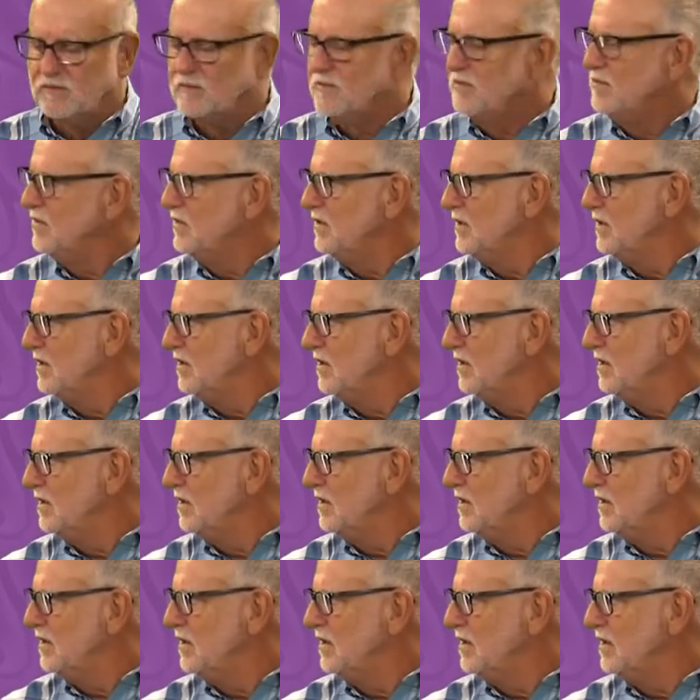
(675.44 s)

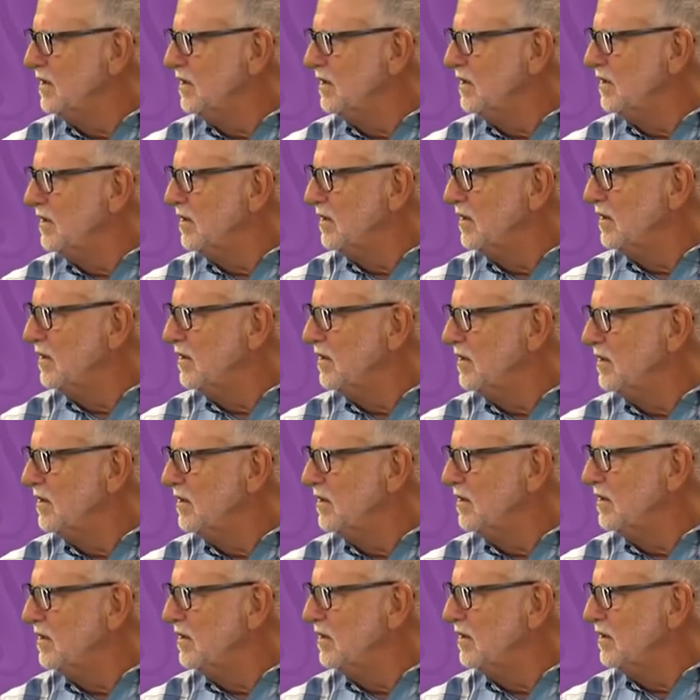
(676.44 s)

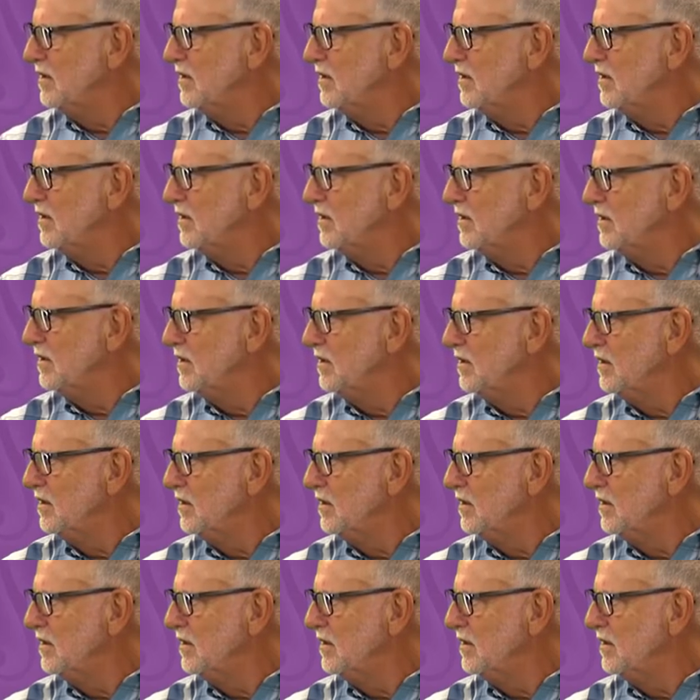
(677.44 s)

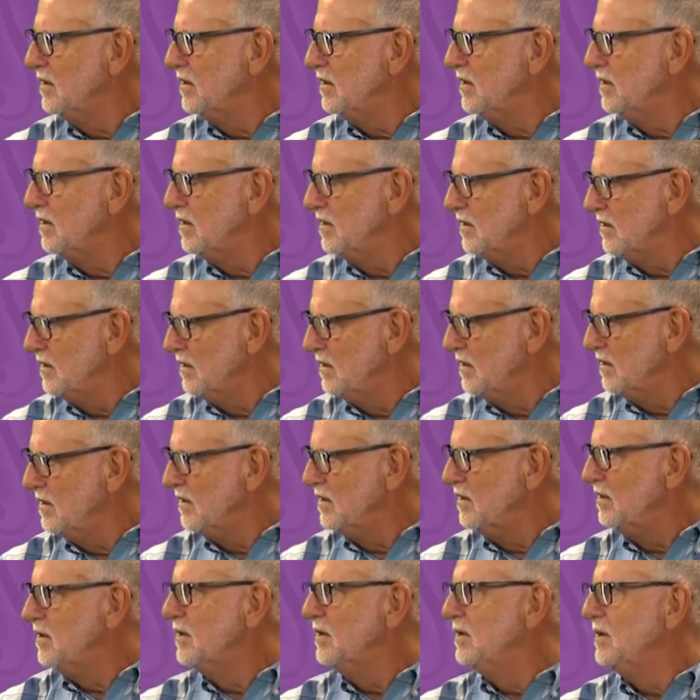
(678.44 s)

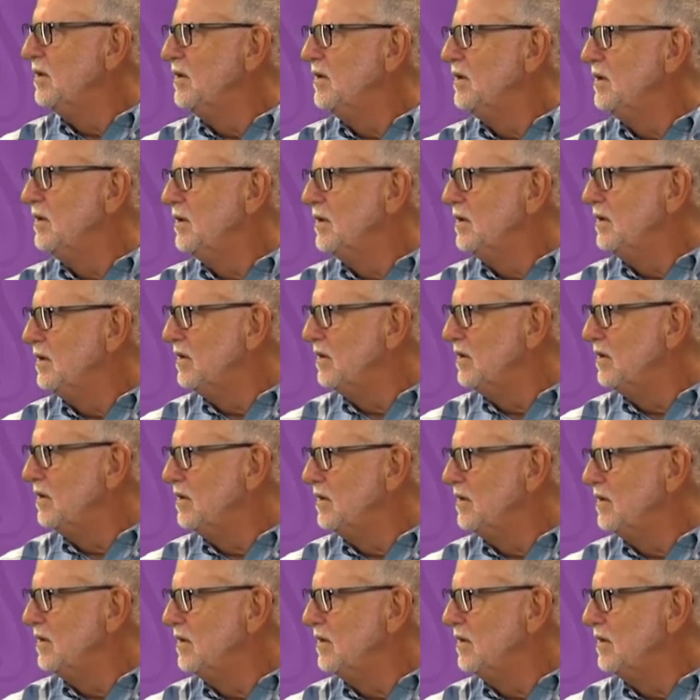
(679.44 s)
[no speech]